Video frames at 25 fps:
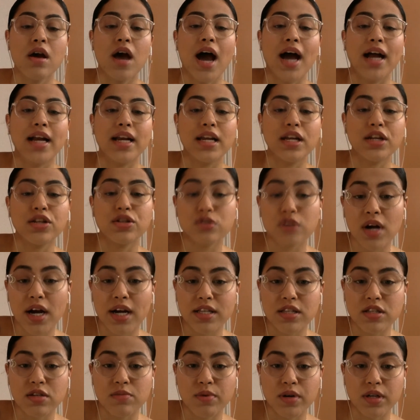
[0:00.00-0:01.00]
I need you
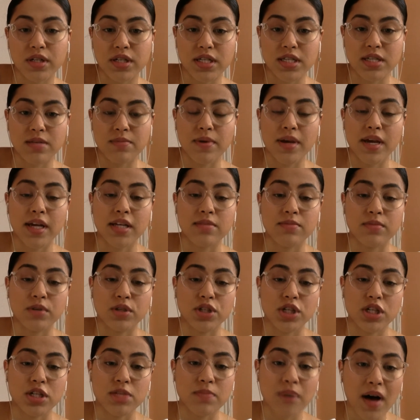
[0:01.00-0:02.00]
guys to participate as much
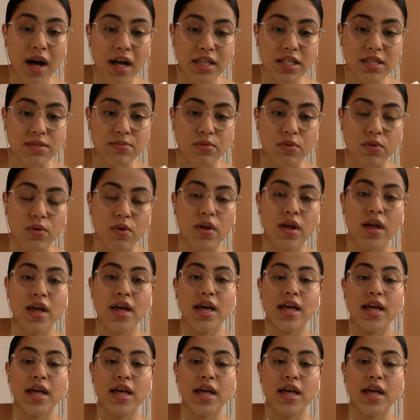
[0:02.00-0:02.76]
as possible.